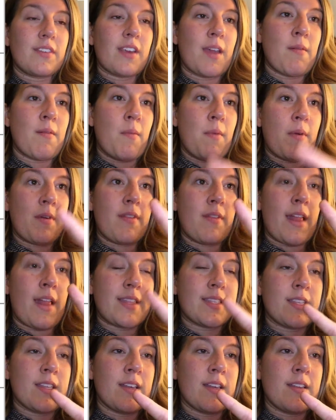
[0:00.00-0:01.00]
Okay, remember,
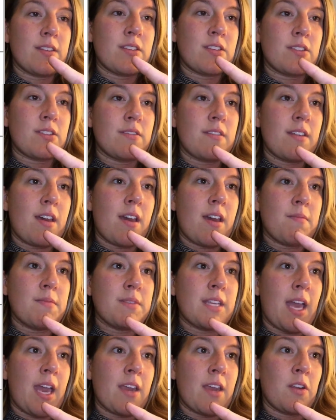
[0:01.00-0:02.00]
that's the
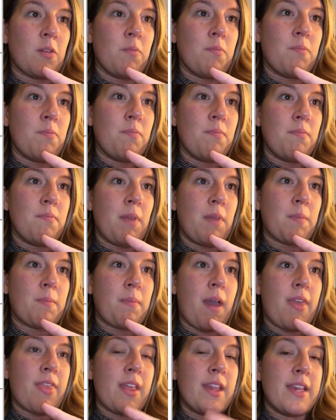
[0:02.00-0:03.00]
title
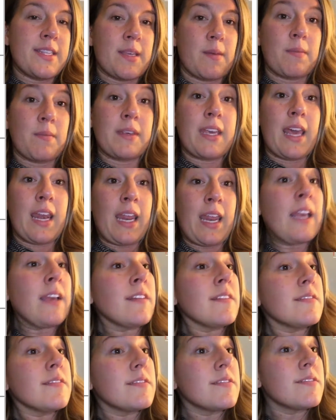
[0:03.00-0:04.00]
Macbeth ends up
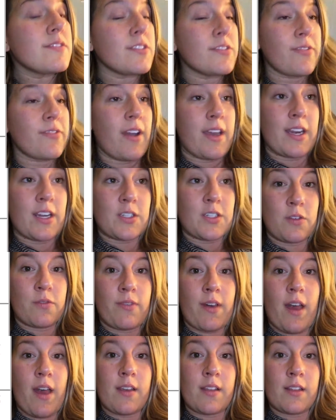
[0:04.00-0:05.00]
getting for fighting
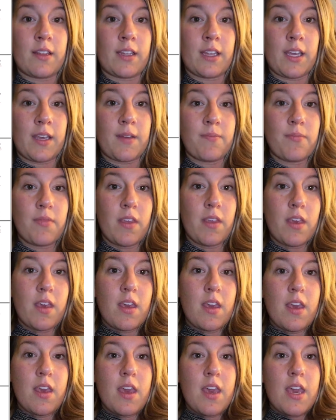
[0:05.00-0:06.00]
so valiantly.
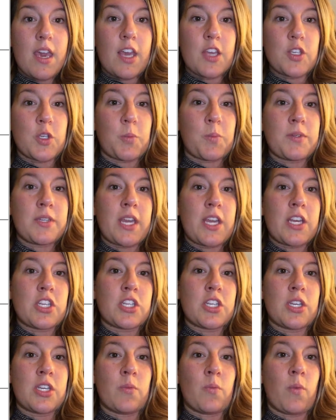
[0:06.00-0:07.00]

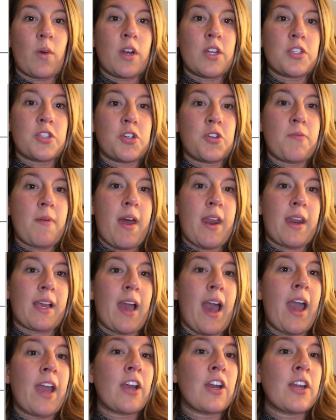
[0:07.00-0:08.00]
Interpretation, what is the
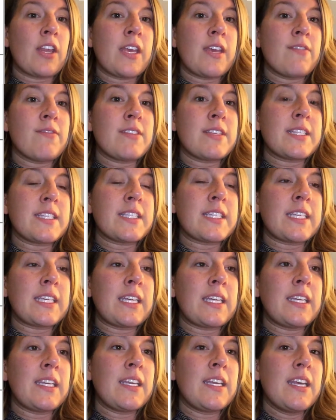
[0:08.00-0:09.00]
dramatic irony of this
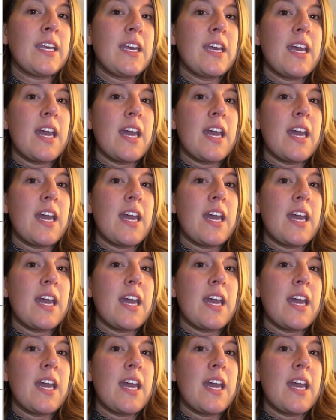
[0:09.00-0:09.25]
scene?